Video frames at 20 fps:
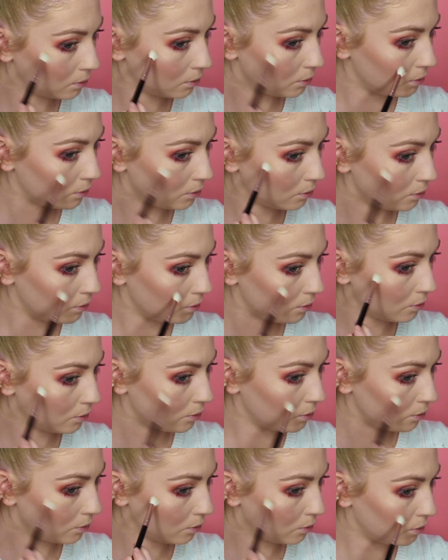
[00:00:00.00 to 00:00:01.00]

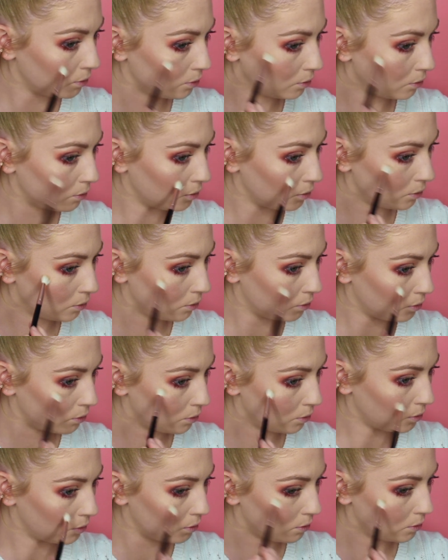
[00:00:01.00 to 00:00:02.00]

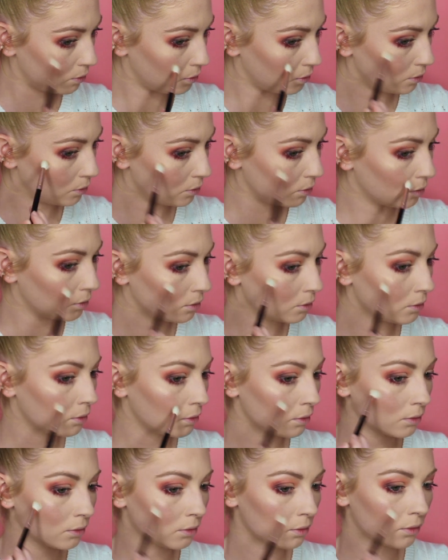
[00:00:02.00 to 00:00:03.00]

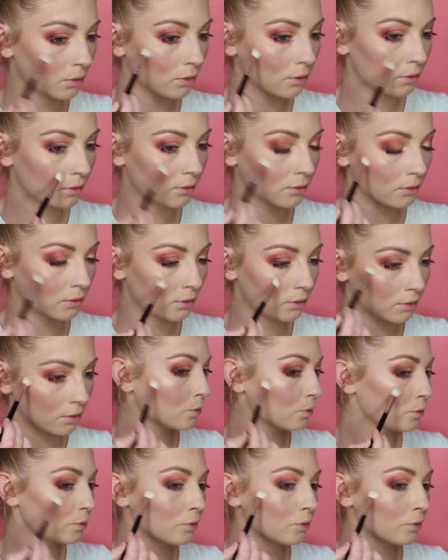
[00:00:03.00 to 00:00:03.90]
(silence)